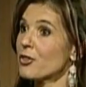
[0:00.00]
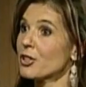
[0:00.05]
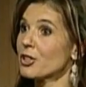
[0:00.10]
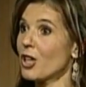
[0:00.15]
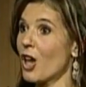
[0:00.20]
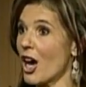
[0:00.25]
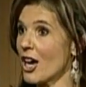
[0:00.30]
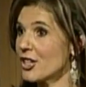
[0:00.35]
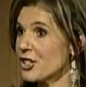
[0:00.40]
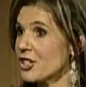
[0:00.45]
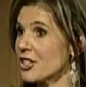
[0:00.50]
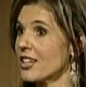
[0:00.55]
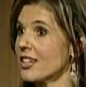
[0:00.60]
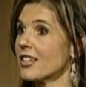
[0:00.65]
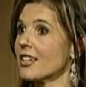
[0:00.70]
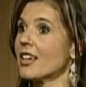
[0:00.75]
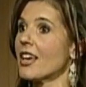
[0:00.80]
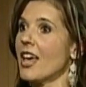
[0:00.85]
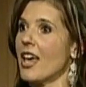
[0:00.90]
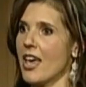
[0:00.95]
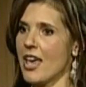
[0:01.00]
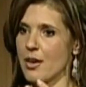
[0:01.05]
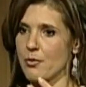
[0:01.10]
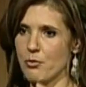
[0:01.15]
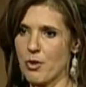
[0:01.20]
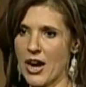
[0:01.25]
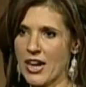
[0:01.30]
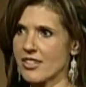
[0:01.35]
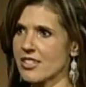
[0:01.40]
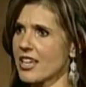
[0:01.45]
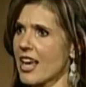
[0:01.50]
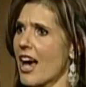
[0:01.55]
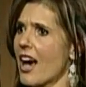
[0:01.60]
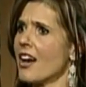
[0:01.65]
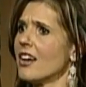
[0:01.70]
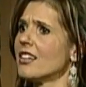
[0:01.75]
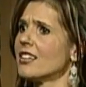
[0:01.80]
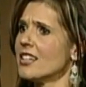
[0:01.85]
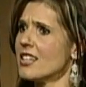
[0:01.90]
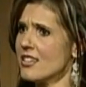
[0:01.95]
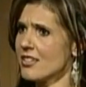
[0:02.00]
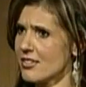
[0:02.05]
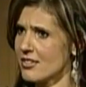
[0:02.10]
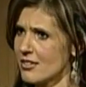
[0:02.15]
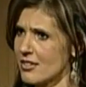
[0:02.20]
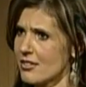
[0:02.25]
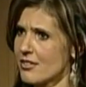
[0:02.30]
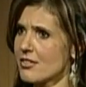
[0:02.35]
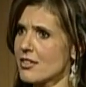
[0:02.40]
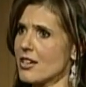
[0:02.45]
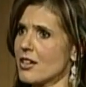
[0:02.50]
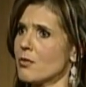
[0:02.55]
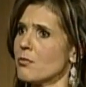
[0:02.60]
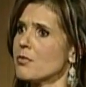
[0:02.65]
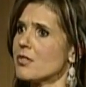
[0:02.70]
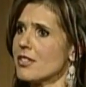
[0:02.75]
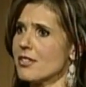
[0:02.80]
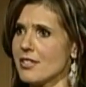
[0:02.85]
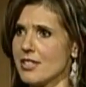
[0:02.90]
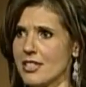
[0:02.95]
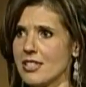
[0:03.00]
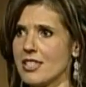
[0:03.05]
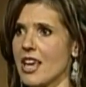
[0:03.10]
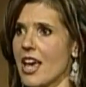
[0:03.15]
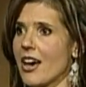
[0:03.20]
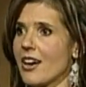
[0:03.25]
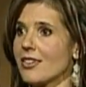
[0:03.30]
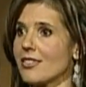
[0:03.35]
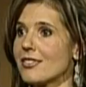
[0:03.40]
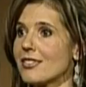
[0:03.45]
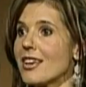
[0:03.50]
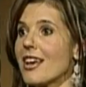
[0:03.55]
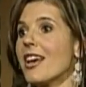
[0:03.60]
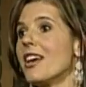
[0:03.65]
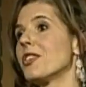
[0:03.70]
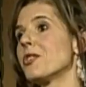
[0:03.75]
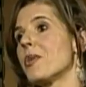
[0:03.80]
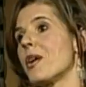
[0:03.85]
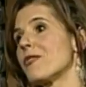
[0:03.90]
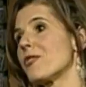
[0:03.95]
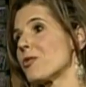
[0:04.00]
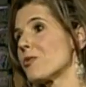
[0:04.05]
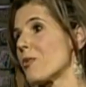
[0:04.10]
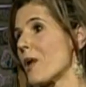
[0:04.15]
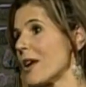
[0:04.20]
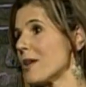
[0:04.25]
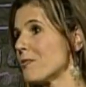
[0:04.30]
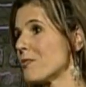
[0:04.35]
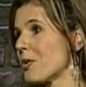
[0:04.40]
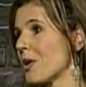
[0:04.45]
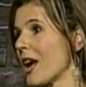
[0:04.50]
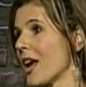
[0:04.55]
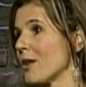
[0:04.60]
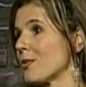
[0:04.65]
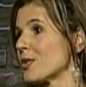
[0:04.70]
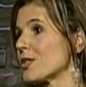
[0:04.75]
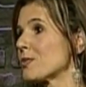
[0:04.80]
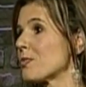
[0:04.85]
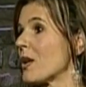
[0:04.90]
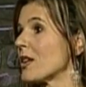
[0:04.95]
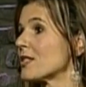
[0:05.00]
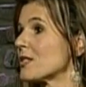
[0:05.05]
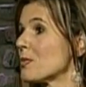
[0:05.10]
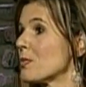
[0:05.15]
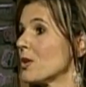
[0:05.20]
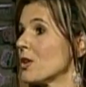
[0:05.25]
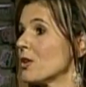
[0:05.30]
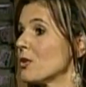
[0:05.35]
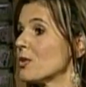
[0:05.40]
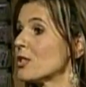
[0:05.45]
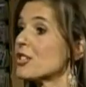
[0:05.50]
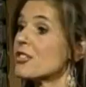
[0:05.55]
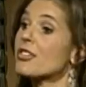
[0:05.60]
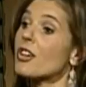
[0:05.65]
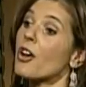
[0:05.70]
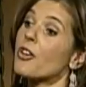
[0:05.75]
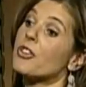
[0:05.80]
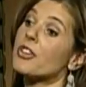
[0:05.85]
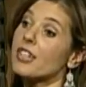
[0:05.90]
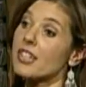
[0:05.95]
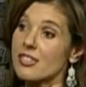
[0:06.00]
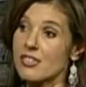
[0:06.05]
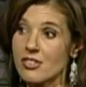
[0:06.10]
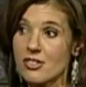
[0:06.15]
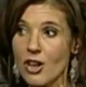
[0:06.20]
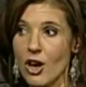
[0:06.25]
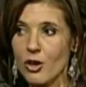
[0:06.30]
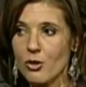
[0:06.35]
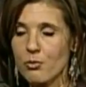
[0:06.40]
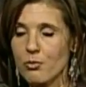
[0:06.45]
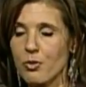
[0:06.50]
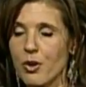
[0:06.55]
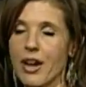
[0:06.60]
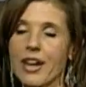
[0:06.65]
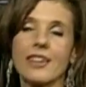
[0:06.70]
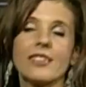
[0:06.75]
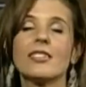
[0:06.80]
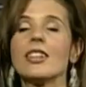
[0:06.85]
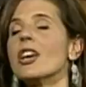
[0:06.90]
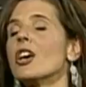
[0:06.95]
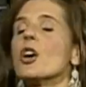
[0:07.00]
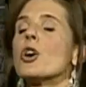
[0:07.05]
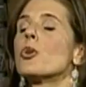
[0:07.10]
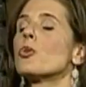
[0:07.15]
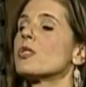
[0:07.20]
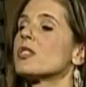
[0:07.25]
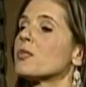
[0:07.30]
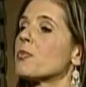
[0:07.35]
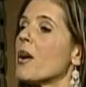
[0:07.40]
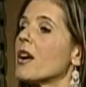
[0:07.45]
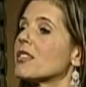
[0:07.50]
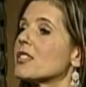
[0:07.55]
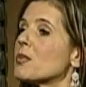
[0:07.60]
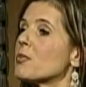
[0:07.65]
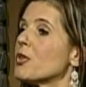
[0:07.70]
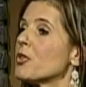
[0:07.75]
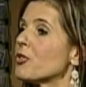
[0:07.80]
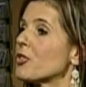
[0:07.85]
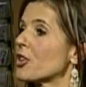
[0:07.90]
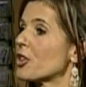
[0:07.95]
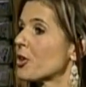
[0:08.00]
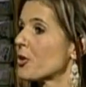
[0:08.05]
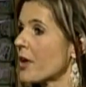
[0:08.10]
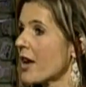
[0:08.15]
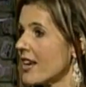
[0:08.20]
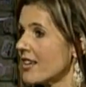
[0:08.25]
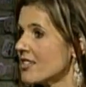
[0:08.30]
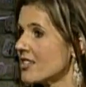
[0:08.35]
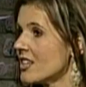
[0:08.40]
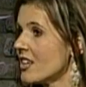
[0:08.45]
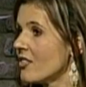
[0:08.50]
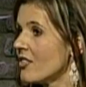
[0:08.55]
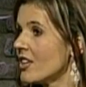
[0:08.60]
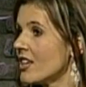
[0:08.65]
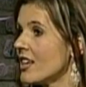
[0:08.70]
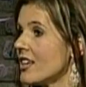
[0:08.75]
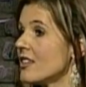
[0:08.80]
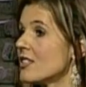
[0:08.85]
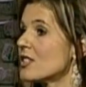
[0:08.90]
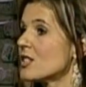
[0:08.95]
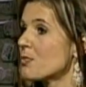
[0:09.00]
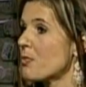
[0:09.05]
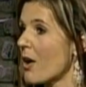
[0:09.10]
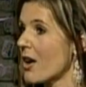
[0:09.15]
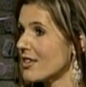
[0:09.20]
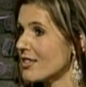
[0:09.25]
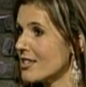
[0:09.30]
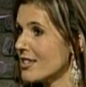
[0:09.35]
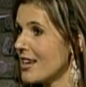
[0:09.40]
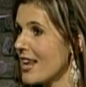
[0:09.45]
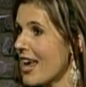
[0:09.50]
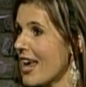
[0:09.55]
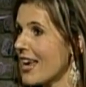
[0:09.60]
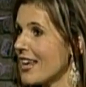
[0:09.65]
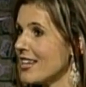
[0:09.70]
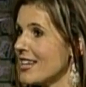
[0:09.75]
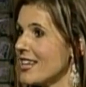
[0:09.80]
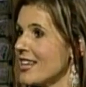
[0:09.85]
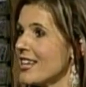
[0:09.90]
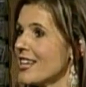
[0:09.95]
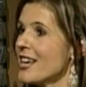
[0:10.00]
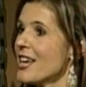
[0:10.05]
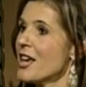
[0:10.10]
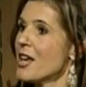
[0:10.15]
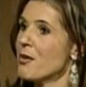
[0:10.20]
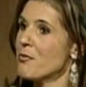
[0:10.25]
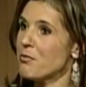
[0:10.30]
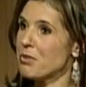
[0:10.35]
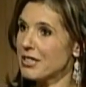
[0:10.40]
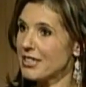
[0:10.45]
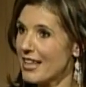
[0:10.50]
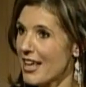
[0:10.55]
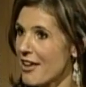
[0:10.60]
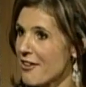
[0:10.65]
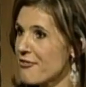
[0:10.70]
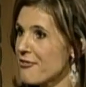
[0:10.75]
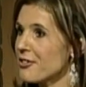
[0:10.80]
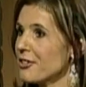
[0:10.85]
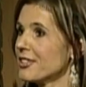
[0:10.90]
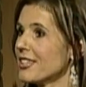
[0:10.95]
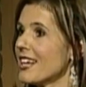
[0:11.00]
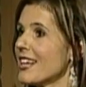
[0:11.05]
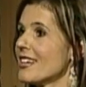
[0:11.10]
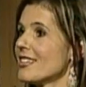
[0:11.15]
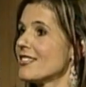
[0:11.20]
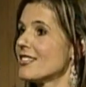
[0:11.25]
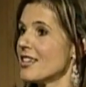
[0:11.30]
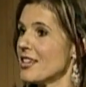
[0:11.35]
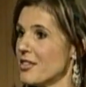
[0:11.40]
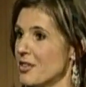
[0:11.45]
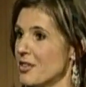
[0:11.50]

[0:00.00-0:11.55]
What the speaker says: for logic and practicality and systems and details. Then we have a right brain responsible, which is called the Gestalt brain, responsible for creativity, spontaneity, playfulness,